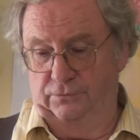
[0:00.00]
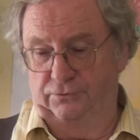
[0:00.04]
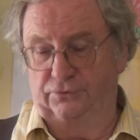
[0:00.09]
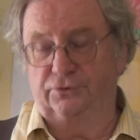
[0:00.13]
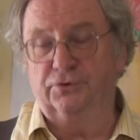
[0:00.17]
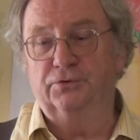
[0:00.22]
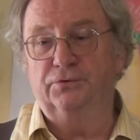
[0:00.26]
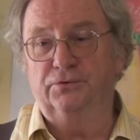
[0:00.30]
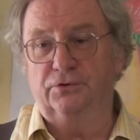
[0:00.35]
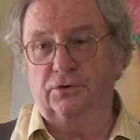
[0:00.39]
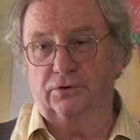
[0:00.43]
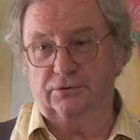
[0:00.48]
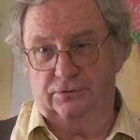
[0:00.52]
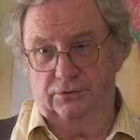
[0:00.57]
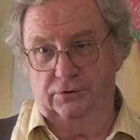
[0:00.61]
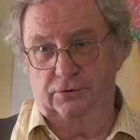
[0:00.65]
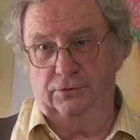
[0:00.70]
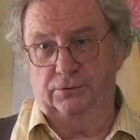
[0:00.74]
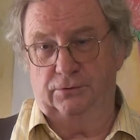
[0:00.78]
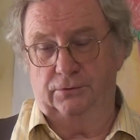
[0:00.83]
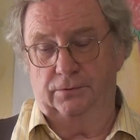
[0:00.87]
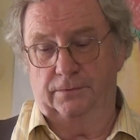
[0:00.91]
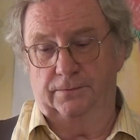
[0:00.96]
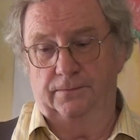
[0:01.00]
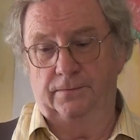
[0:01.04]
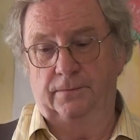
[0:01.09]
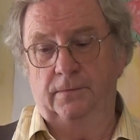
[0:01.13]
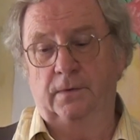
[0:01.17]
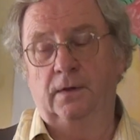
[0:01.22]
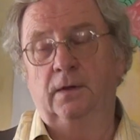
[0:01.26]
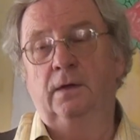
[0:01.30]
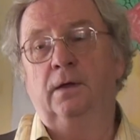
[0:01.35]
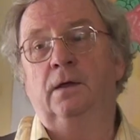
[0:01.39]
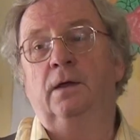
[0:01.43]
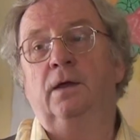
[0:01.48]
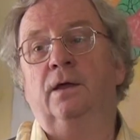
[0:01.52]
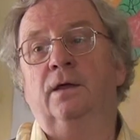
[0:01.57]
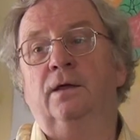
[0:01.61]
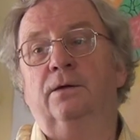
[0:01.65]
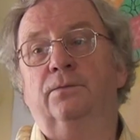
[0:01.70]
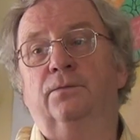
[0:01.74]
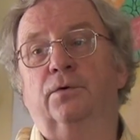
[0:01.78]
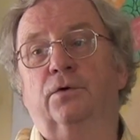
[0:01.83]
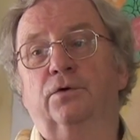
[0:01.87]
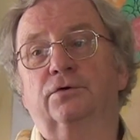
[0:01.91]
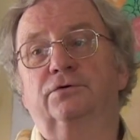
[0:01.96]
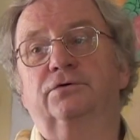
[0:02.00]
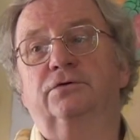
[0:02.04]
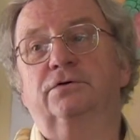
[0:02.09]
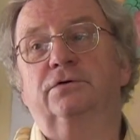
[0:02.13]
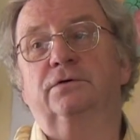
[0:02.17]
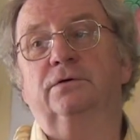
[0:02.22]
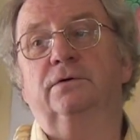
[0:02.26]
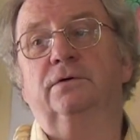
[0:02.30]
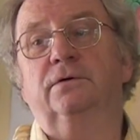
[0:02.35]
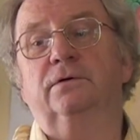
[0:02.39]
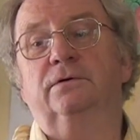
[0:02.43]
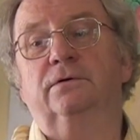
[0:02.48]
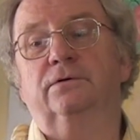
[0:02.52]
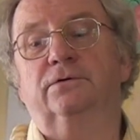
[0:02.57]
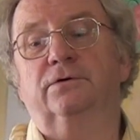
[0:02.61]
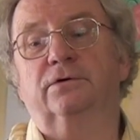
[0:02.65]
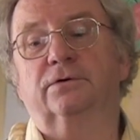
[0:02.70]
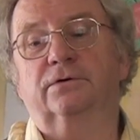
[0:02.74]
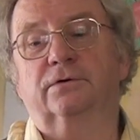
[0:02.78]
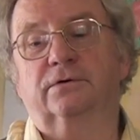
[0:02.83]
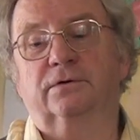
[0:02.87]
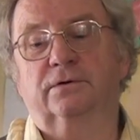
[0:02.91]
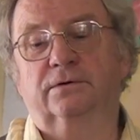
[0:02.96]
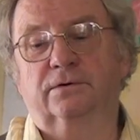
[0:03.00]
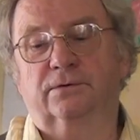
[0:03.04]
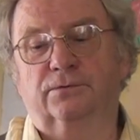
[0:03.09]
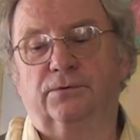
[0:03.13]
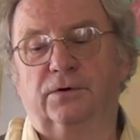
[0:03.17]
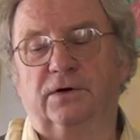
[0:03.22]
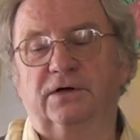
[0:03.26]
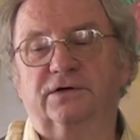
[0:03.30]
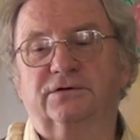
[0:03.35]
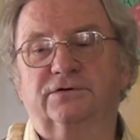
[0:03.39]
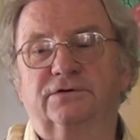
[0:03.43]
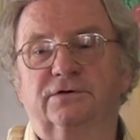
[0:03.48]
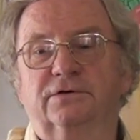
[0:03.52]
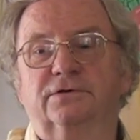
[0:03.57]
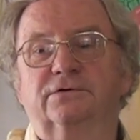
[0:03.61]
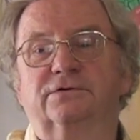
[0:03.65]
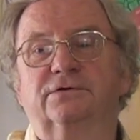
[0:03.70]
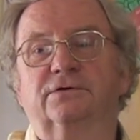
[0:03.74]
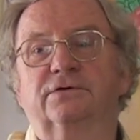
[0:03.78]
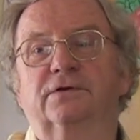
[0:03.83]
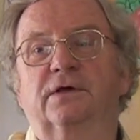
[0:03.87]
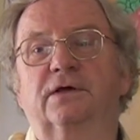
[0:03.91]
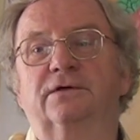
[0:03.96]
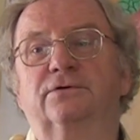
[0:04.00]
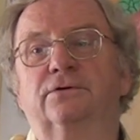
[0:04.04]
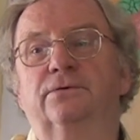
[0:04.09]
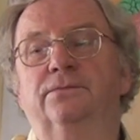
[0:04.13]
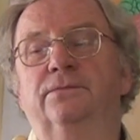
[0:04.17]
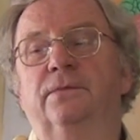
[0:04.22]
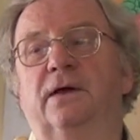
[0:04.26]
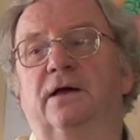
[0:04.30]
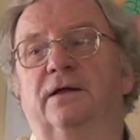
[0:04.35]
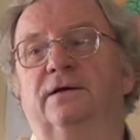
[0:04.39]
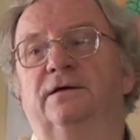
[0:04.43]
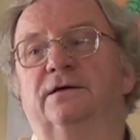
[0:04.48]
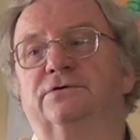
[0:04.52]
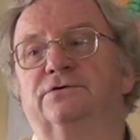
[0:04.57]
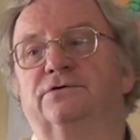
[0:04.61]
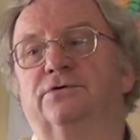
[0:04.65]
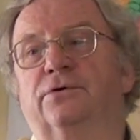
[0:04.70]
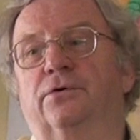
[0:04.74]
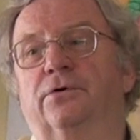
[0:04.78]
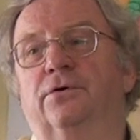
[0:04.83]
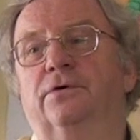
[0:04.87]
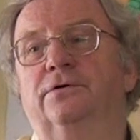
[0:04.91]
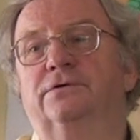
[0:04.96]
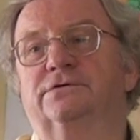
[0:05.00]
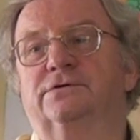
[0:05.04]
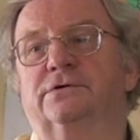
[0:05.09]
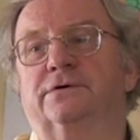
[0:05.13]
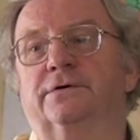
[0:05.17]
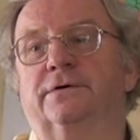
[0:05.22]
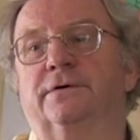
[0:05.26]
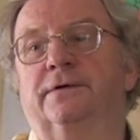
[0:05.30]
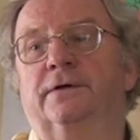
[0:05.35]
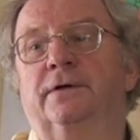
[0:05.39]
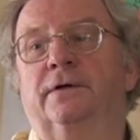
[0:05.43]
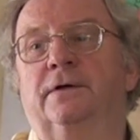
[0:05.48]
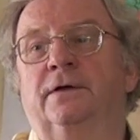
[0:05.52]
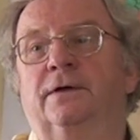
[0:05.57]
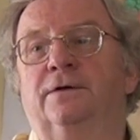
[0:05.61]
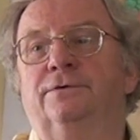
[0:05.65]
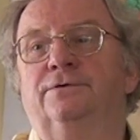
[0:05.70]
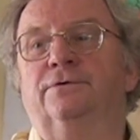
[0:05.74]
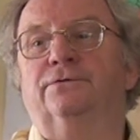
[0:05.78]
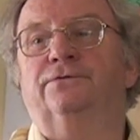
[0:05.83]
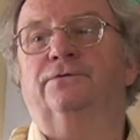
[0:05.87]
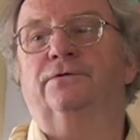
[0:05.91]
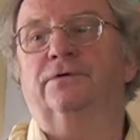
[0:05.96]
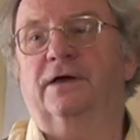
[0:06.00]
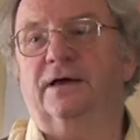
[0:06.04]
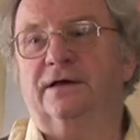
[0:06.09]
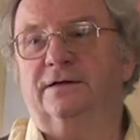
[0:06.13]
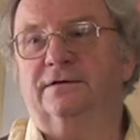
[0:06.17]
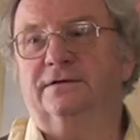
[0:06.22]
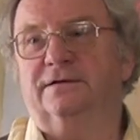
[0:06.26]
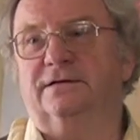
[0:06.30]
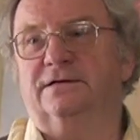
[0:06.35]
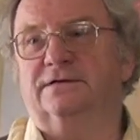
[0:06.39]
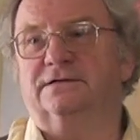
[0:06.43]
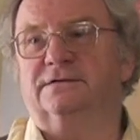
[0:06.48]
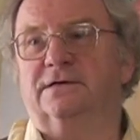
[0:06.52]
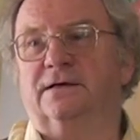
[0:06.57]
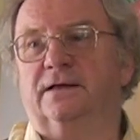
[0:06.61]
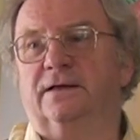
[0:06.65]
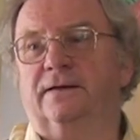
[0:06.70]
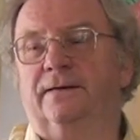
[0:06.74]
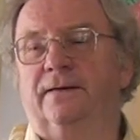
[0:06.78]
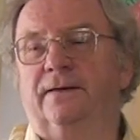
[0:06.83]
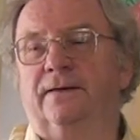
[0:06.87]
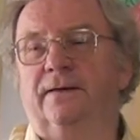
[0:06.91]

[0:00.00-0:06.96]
not know, but the questions that you manage to answer, you forget easily.